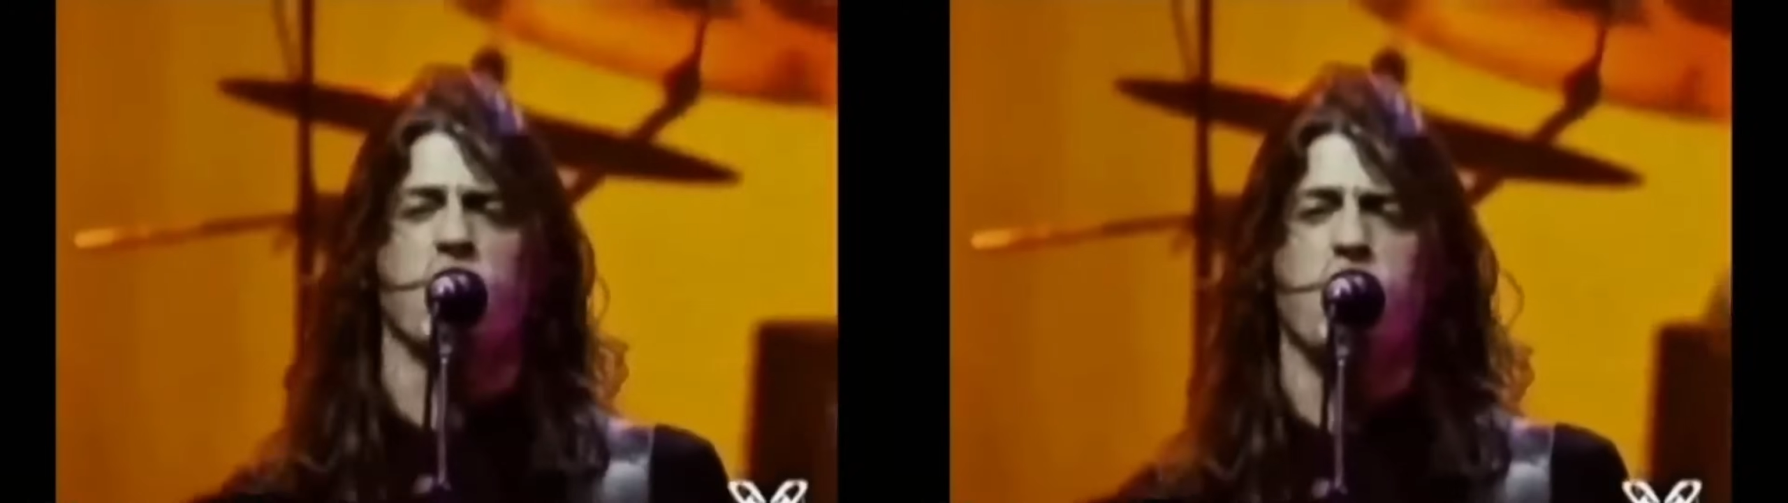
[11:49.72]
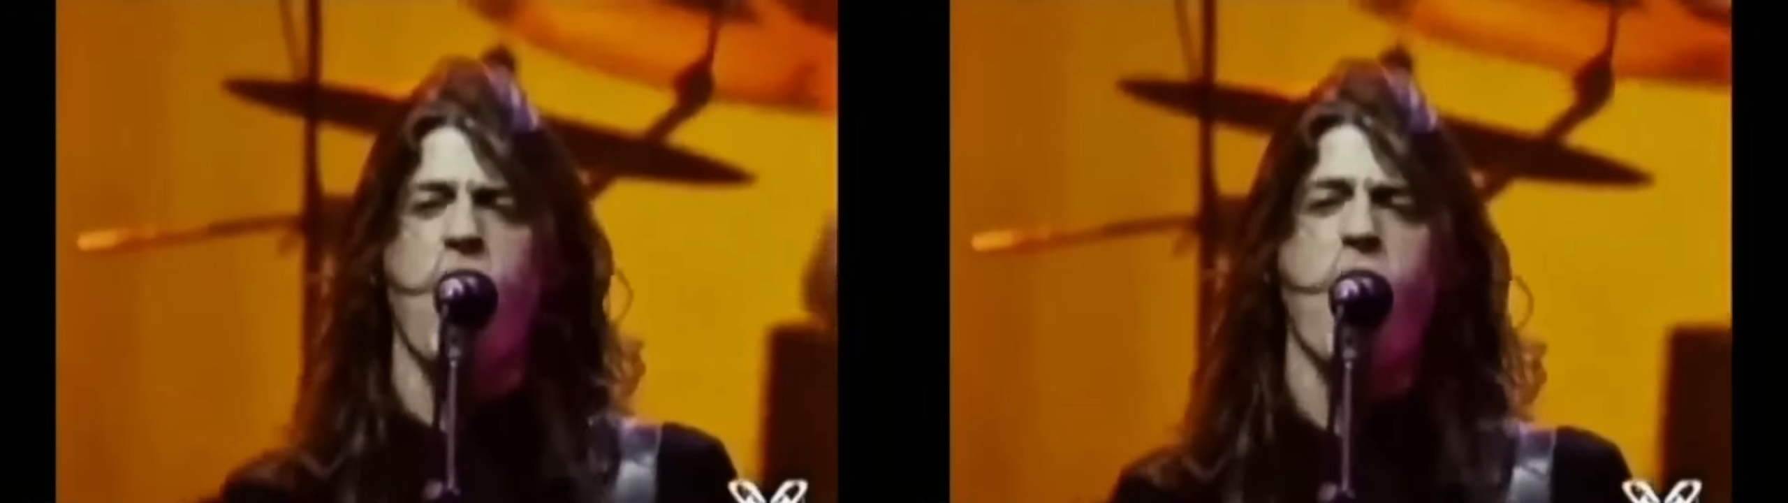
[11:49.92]

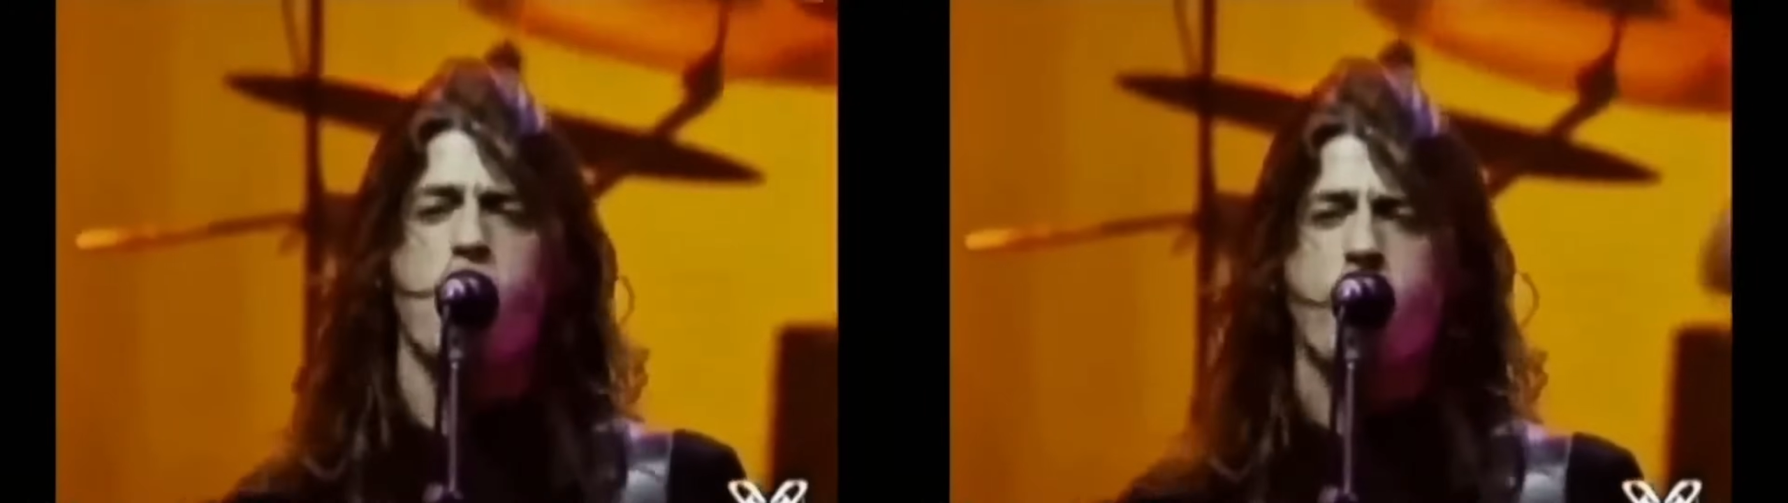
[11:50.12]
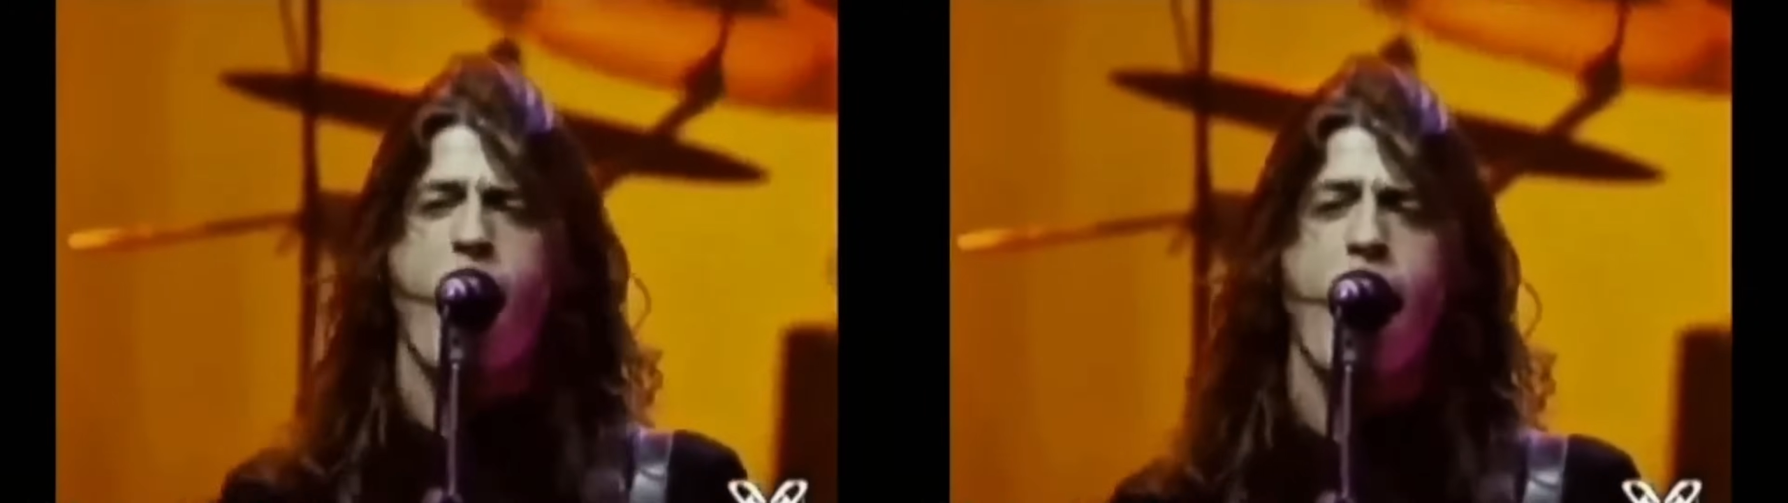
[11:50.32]
that
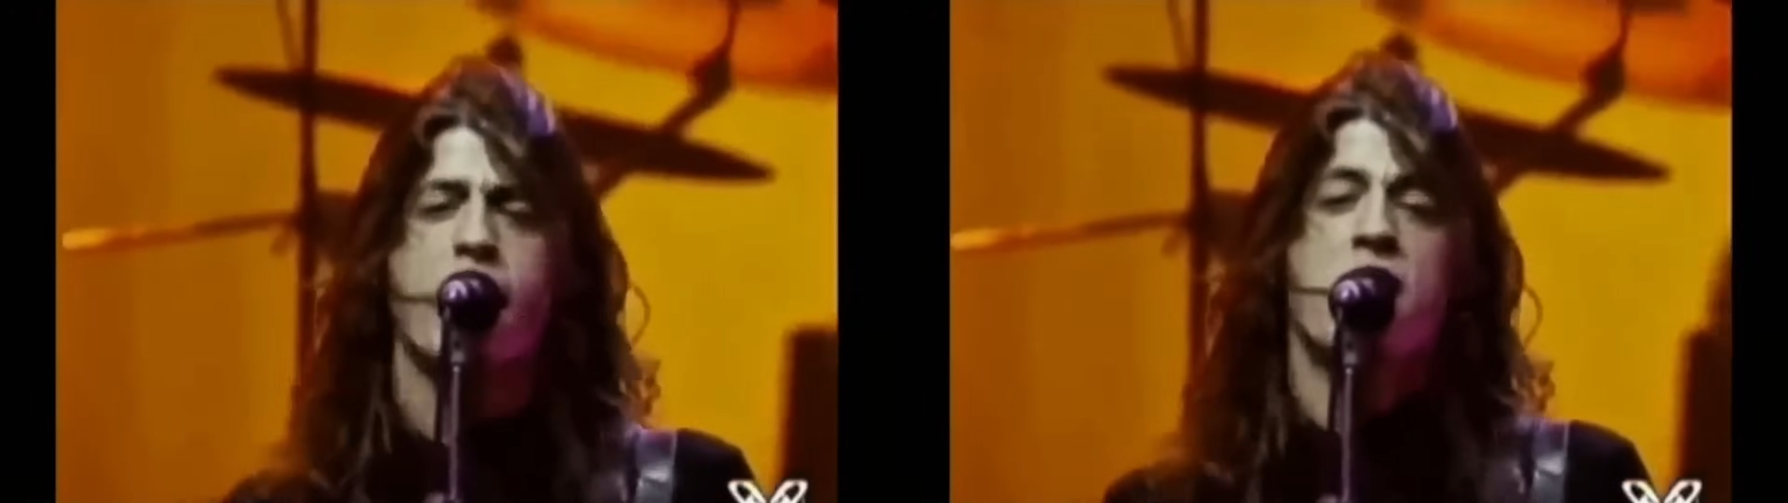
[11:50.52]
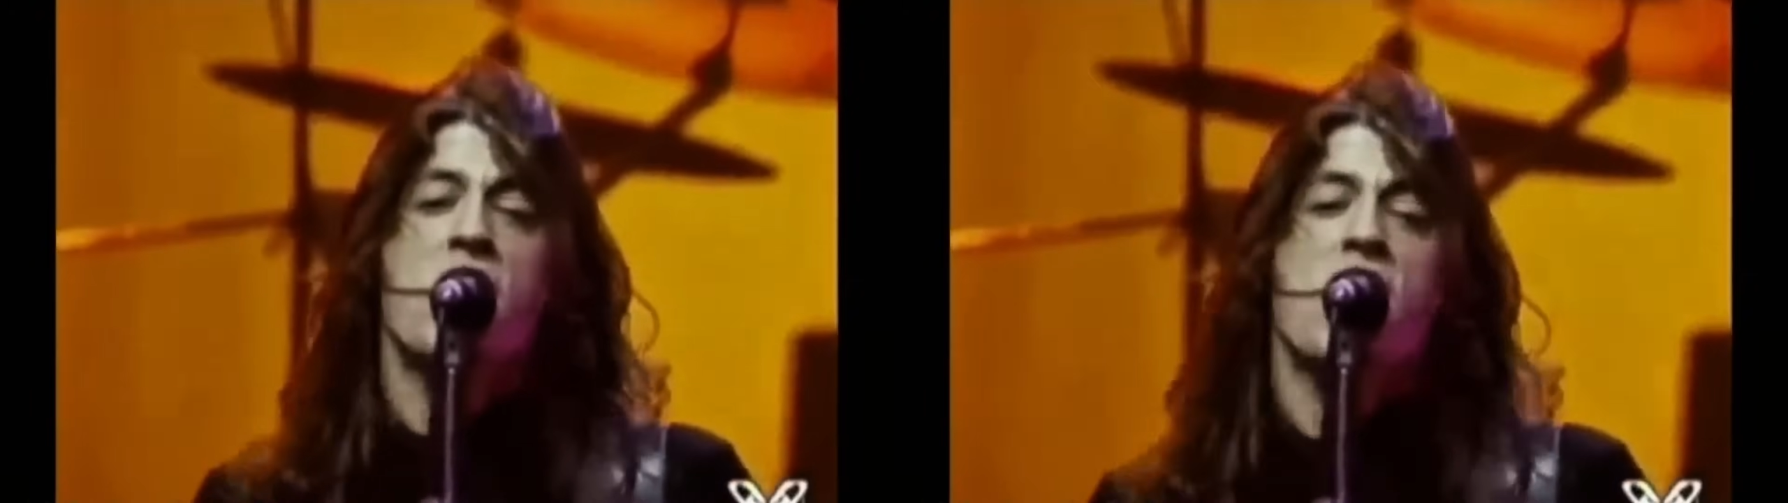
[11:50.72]
way.
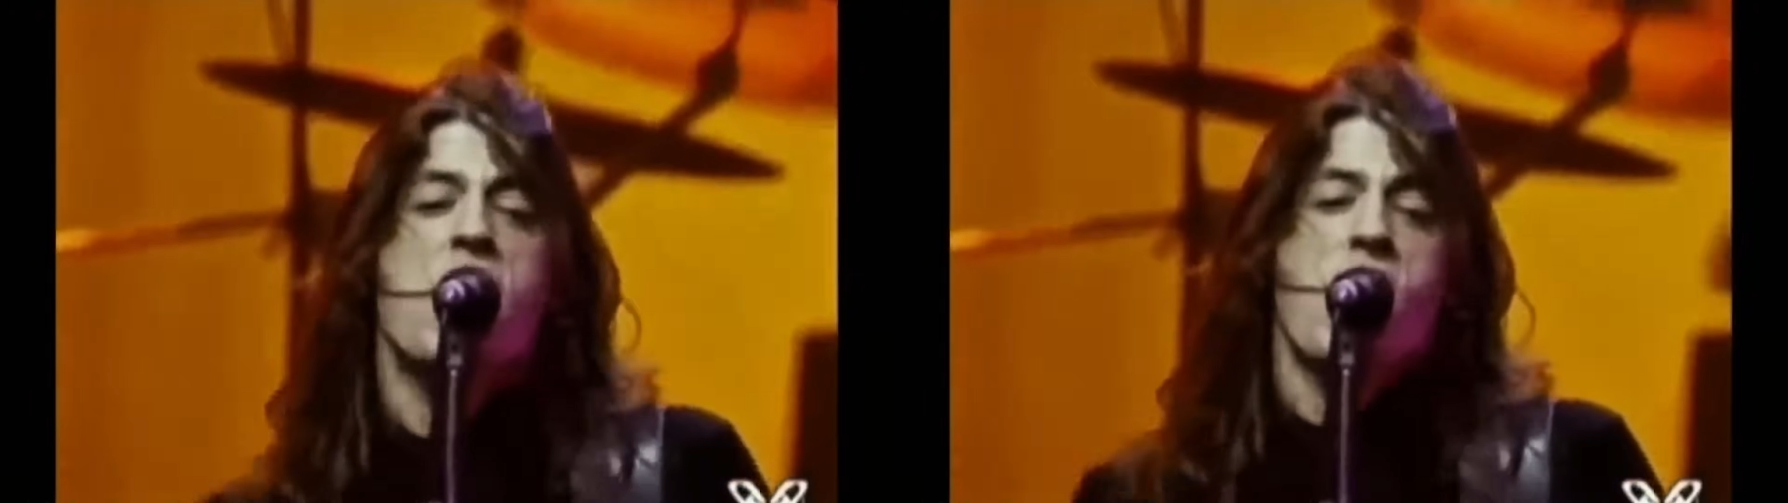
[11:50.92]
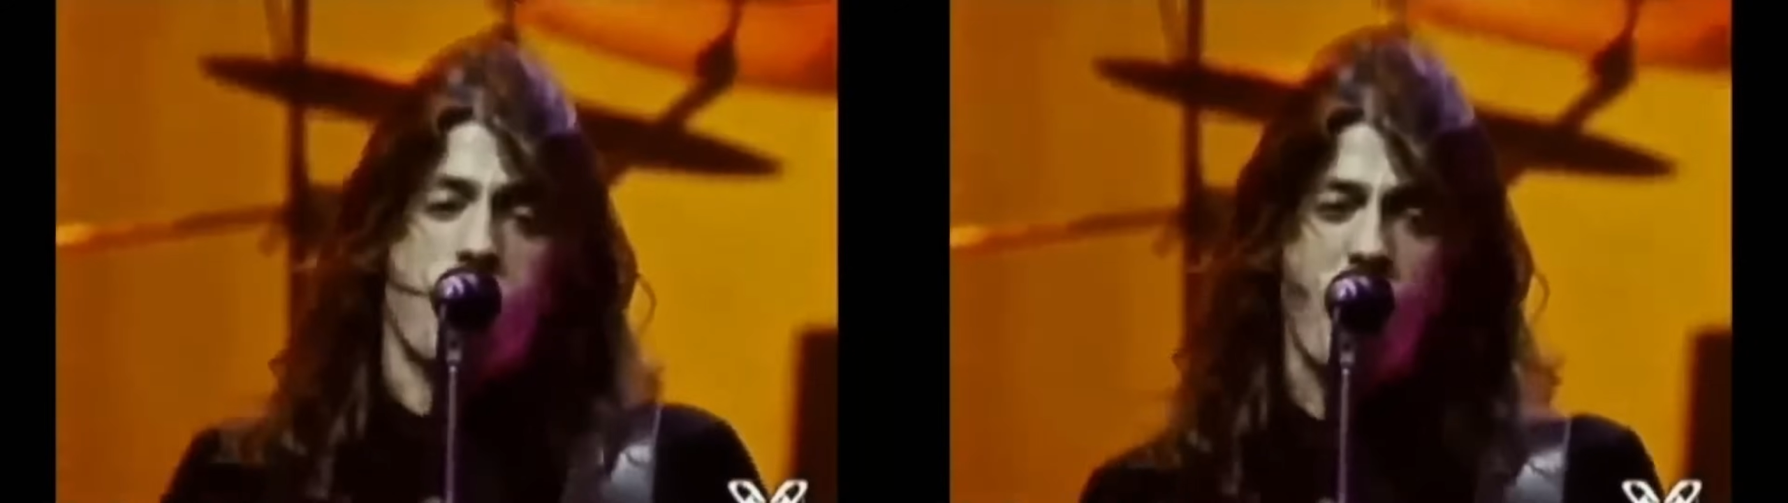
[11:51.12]

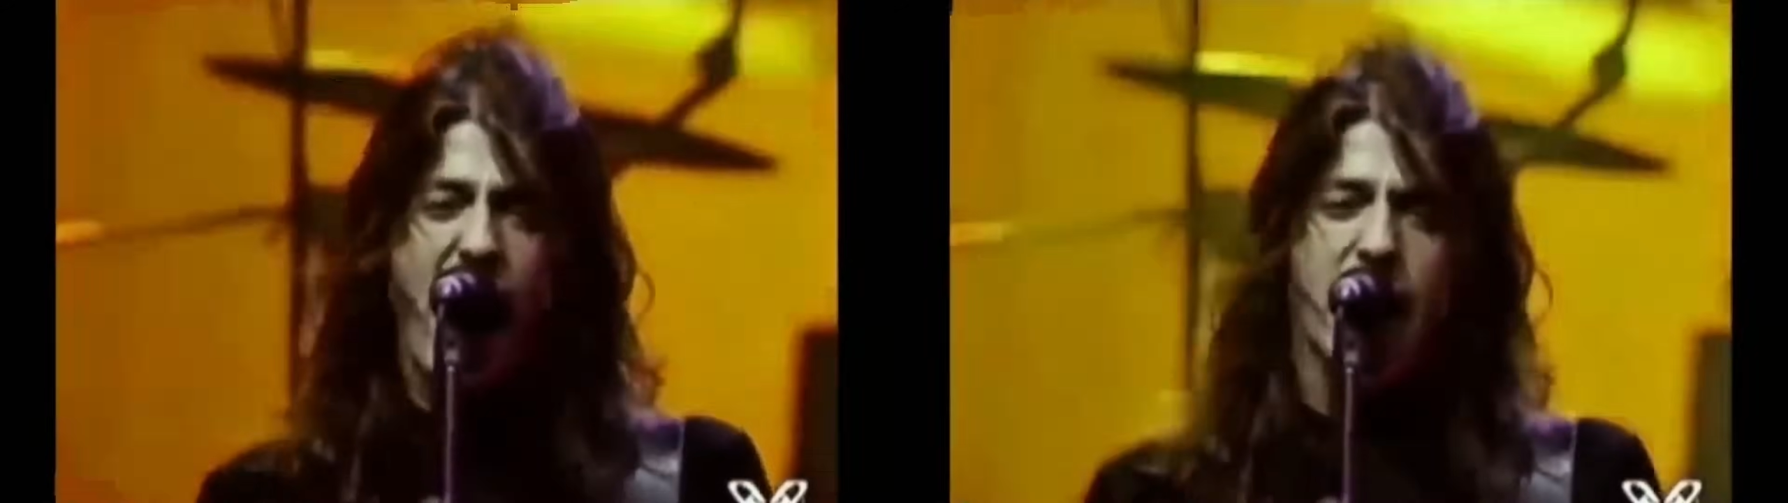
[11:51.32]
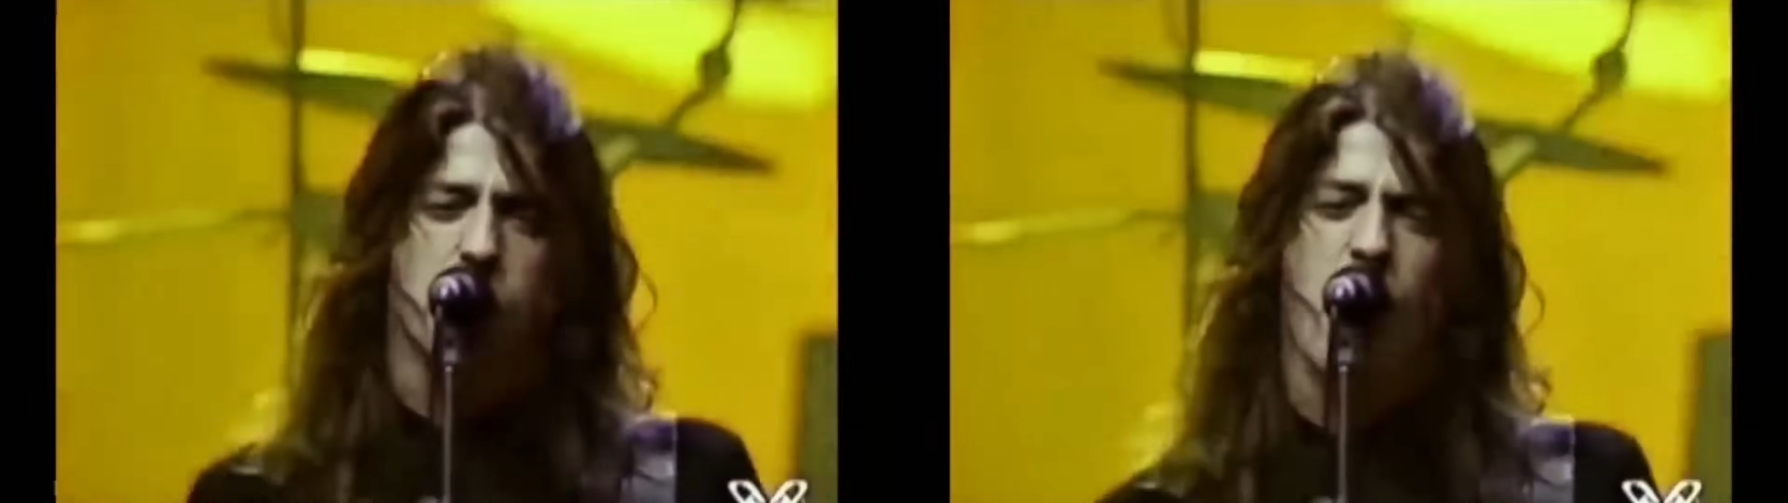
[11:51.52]
And that